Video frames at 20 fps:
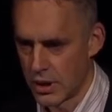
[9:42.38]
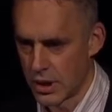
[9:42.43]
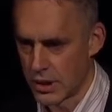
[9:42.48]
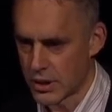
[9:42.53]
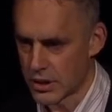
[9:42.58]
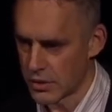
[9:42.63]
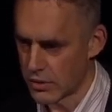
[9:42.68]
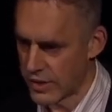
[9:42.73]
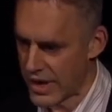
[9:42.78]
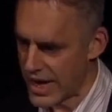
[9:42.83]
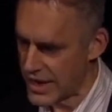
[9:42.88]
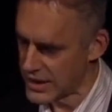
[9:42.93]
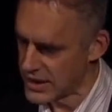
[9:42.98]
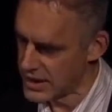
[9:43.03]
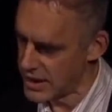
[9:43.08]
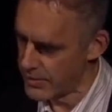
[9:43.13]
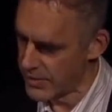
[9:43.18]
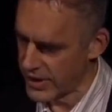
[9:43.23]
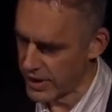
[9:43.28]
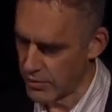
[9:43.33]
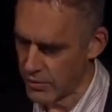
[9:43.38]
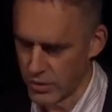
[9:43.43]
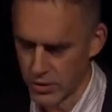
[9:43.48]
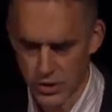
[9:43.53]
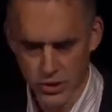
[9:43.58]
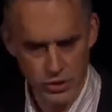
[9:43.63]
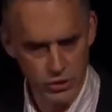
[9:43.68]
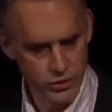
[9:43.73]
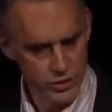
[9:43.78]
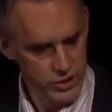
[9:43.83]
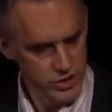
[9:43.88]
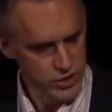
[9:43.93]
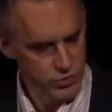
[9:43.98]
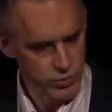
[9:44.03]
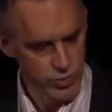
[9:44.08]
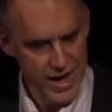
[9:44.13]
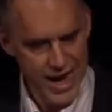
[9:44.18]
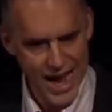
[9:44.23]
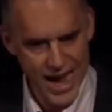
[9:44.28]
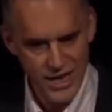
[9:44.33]
And so that's something, so there's a
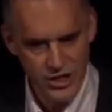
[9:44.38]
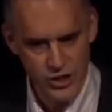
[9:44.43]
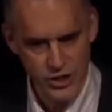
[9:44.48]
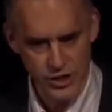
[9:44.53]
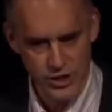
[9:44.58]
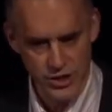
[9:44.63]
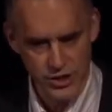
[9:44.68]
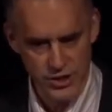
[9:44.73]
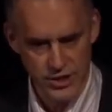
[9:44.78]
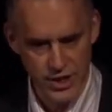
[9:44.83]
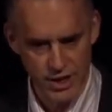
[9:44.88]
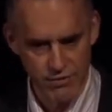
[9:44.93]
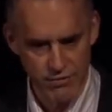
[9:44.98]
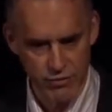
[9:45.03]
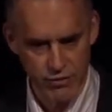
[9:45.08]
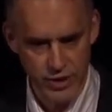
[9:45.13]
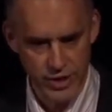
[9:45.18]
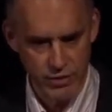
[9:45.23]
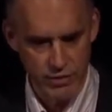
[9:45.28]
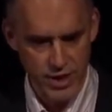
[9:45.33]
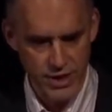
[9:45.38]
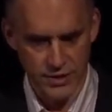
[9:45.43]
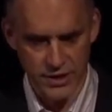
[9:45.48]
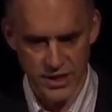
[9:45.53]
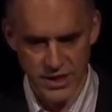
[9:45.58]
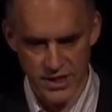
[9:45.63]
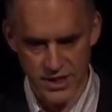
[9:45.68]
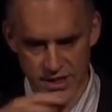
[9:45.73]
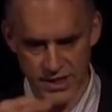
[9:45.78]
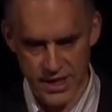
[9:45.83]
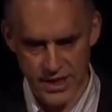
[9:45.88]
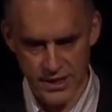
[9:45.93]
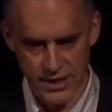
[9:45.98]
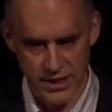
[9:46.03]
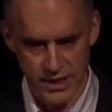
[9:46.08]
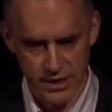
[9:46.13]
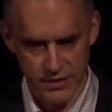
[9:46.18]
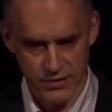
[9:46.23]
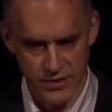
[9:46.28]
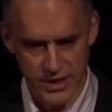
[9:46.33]
reaction to suffering, right? The
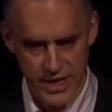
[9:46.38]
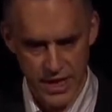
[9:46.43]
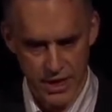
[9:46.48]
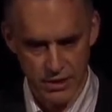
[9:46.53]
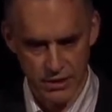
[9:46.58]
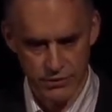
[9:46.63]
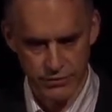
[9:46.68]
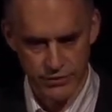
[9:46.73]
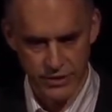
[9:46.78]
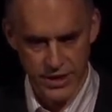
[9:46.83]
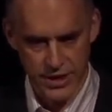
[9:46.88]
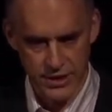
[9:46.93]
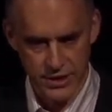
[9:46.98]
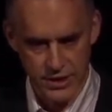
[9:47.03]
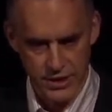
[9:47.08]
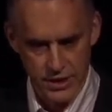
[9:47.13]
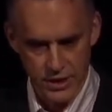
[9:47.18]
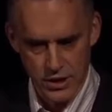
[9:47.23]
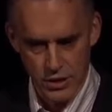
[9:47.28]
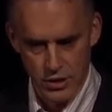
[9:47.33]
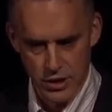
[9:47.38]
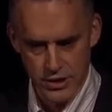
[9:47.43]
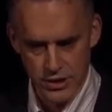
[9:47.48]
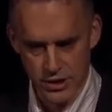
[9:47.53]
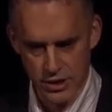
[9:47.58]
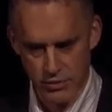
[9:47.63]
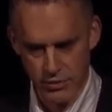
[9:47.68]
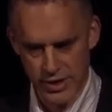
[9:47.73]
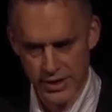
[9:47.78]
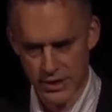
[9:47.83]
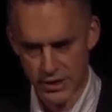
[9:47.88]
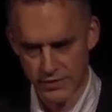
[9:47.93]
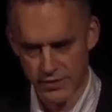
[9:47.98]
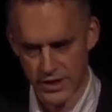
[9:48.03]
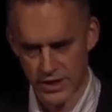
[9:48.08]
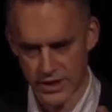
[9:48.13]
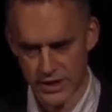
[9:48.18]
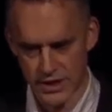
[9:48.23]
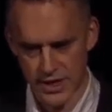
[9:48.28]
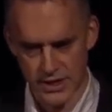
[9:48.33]
necessity of sacrifice. And the consequence of
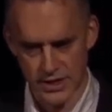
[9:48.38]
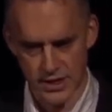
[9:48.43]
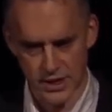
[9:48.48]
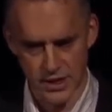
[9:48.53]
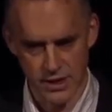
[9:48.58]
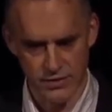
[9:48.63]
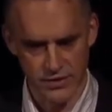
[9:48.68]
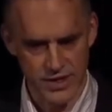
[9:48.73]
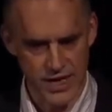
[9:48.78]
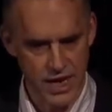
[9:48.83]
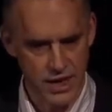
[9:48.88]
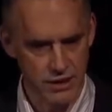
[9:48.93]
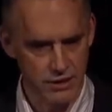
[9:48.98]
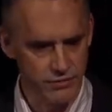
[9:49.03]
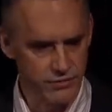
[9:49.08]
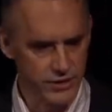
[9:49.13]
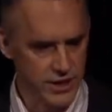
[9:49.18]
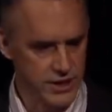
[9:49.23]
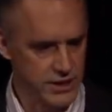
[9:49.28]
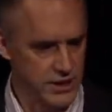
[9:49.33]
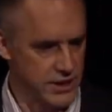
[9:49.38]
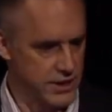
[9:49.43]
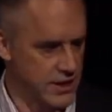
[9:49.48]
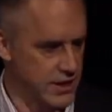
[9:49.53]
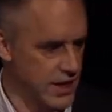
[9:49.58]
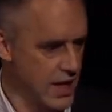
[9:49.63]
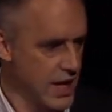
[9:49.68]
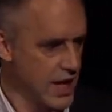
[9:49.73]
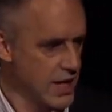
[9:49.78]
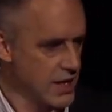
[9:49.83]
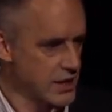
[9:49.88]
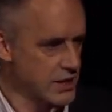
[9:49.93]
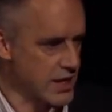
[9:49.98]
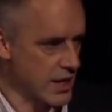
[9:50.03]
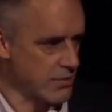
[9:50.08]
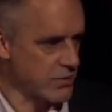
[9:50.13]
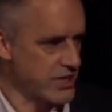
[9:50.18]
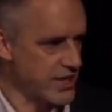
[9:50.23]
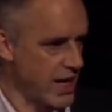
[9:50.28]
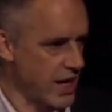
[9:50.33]
the necessity of sacrifice is that
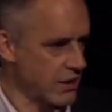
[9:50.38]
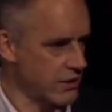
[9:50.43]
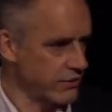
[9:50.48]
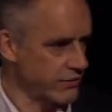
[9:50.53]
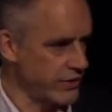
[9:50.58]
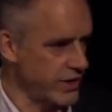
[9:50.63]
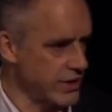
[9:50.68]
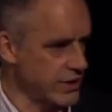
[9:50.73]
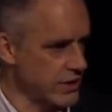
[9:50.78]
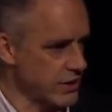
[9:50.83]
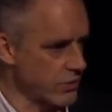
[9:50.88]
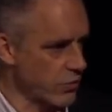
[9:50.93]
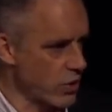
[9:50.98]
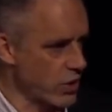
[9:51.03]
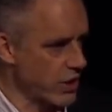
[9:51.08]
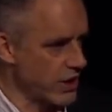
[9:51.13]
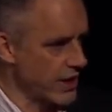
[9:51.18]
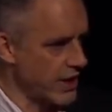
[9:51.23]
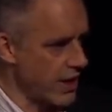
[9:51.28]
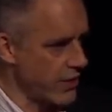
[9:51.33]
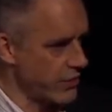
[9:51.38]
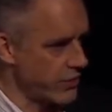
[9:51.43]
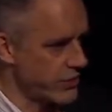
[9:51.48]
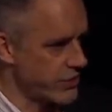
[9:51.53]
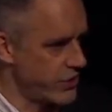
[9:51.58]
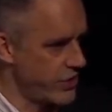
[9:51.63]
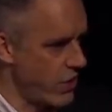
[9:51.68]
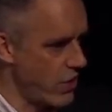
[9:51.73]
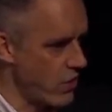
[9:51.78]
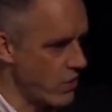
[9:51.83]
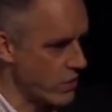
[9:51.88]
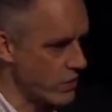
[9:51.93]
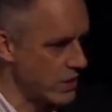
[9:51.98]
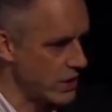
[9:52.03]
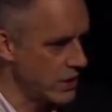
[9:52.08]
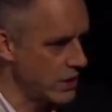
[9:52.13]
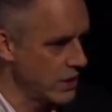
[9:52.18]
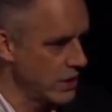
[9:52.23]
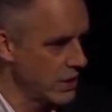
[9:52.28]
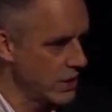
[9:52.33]
some sacrifices work and others don't.